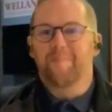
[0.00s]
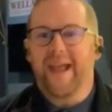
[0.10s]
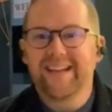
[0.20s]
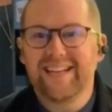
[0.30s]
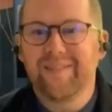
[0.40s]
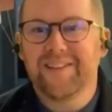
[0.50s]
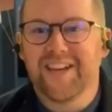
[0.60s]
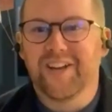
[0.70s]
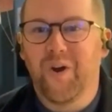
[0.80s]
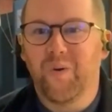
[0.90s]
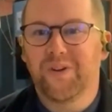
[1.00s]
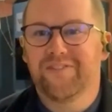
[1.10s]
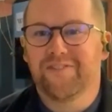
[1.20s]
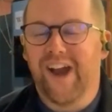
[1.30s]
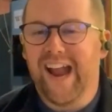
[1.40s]
the painting with a
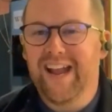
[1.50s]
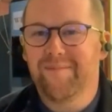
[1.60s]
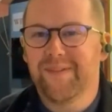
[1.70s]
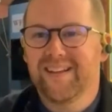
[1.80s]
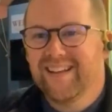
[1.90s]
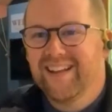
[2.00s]
gold frame?